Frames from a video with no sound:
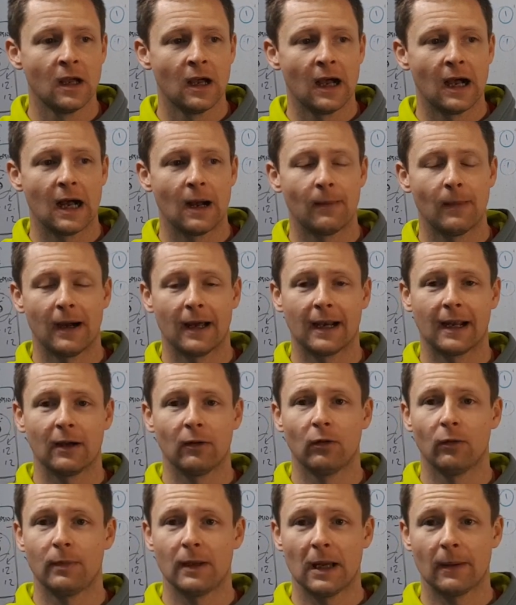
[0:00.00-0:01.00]
and I
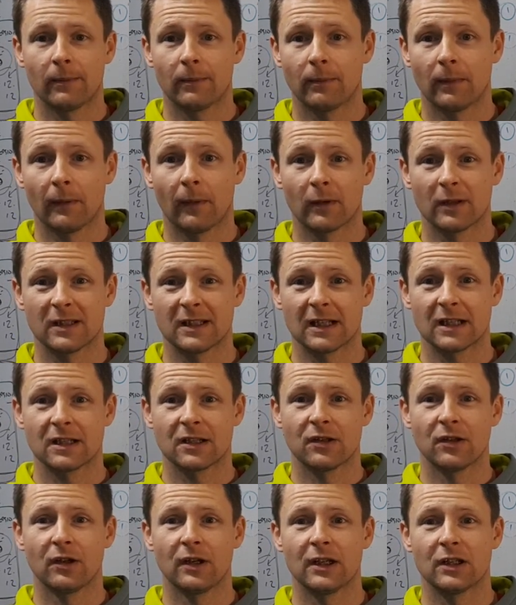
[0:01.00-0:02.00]
will be up about
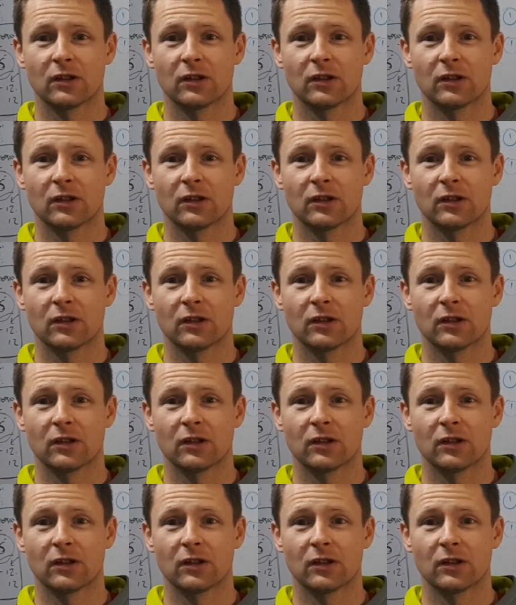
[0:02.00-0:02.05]
6:30.